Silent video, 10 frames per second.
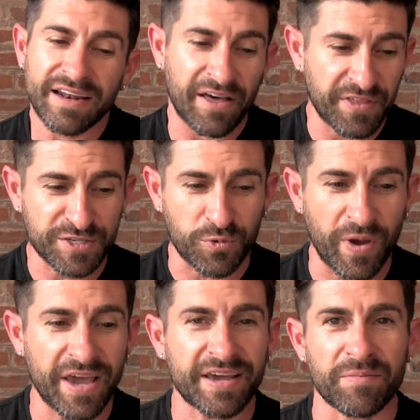Now this
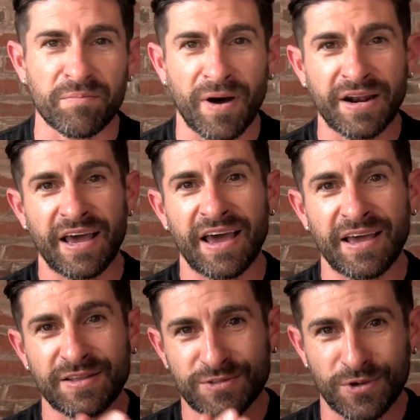week,
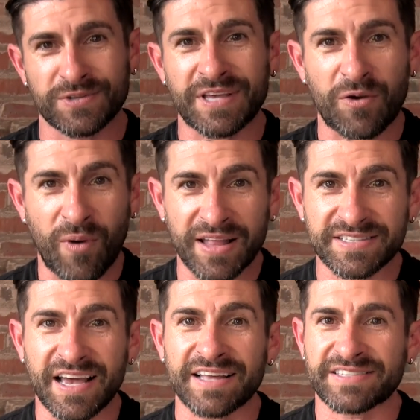Monday, Tuesday,
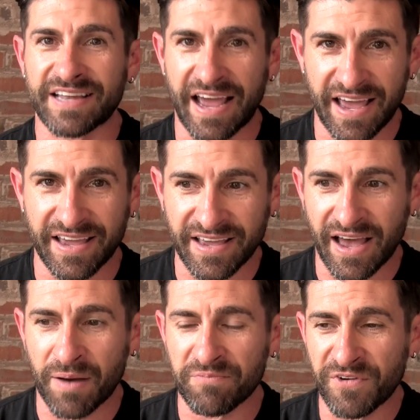Wednesday, today,
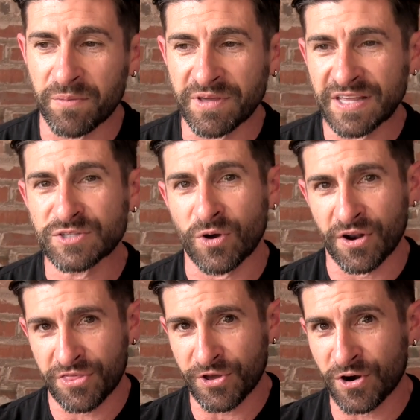I'm filming this on
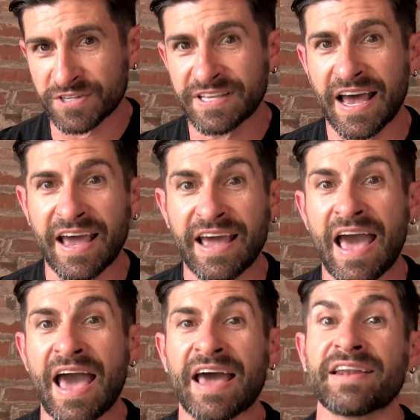a Thursday
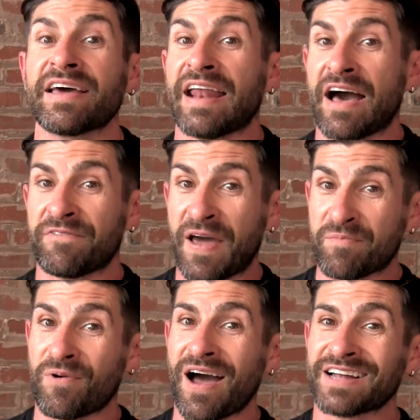and an Alpha
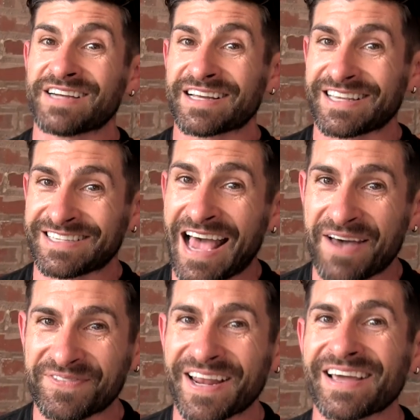M project is
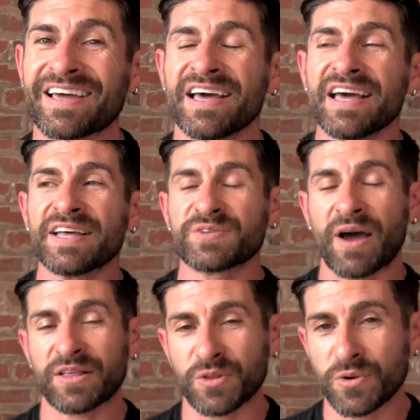happening, so
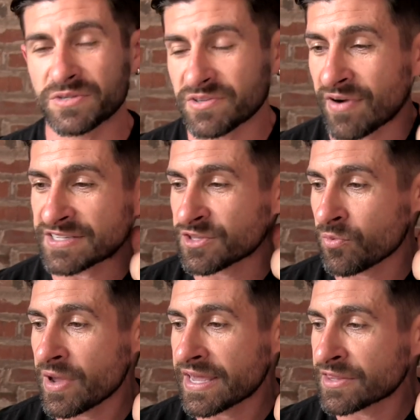I lose the rest of the
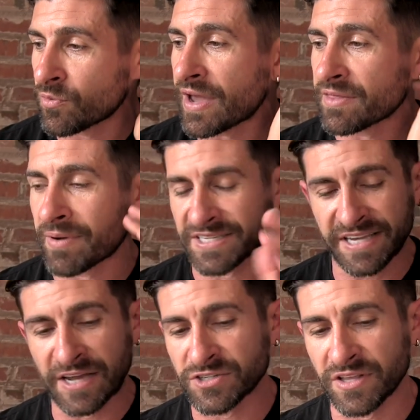week. And the way that my
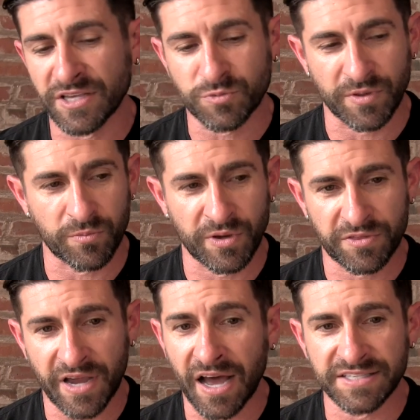schedule is with,
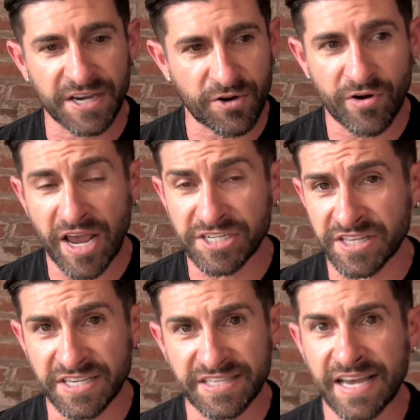with content
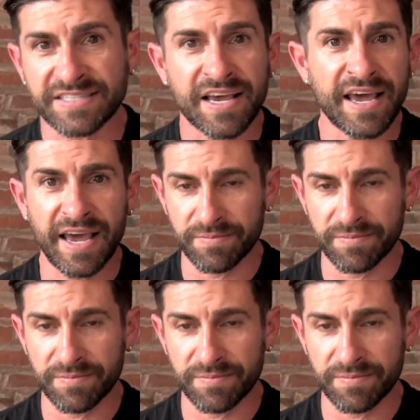creation these days,